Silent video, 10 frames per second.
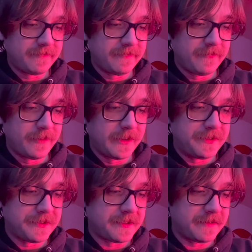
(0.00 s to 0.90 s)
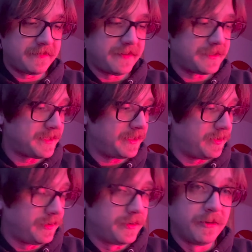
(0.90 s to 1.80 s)
Really just a
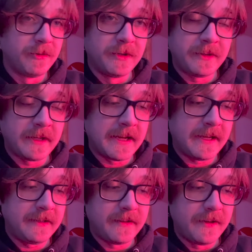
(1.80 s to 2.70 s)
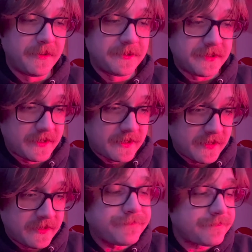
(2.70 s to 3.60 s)
fishing guru. The guy knows it
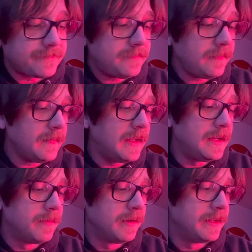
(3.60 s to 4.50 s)
all. He really